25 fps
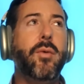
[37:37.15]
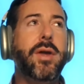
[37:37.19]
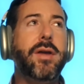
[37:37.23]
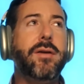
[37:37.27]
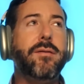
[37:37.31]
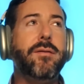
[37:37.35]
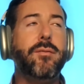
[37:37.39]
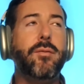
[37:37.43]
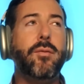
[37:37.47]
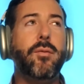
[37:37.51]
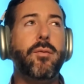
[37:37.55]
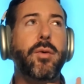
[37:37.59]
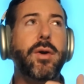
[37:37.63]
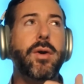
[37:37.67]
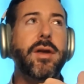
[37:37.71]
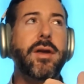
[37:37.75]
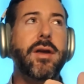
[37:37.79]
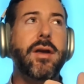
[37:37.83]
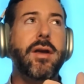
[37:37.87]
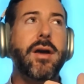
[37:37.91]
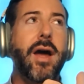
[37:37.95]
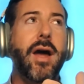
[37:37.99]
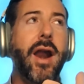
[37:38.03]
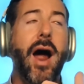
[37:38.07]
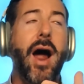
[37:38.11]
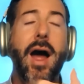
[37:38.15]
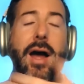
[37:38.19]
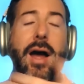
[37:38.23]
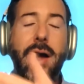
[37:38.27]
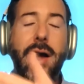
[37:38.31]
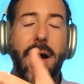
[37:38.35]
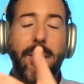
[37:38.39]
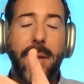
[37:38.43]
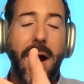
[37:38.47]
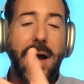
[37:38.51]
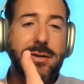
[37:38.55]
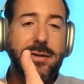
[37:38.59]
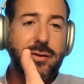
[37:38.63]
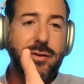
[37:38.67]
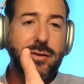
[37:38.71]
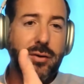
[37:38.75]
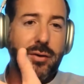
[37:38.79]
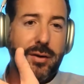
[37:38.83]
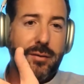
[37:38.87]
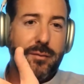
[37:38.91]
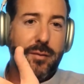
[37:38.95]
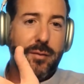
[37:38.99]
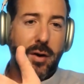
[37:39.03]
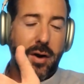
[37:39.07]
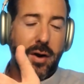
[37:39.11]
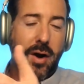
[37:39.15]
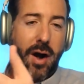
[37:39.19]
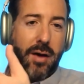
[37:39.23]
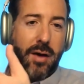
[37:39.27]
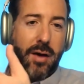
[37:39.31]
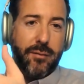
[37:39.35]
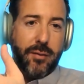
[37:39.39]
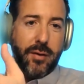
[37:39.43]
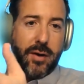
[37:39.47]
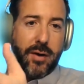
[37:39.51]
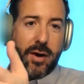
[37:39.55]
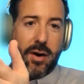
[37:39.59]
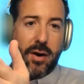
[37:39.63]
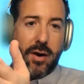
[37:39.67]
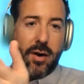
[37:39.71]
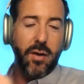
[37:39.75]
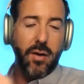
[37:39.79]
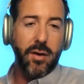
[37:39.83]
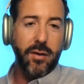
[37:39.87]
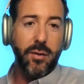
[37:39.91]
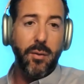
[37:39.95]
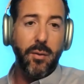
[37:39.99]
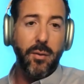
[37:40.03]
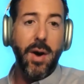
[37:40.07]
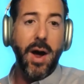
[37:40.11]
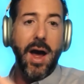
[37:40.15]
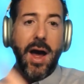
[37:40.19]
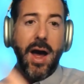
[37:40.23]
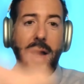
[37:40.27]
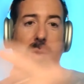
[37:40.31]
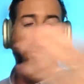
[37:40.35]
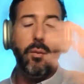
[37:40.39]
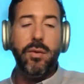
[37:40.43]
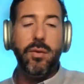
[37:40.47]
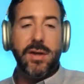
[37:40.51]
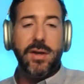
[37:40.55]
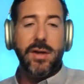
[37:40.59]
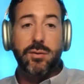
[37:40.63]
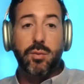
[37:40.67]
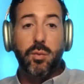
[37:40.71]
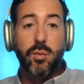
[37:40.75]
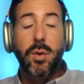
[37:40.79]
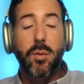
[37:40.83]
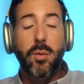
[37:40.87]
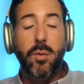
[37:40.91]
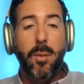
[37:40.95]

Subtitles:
And I certainly felt confident along the way.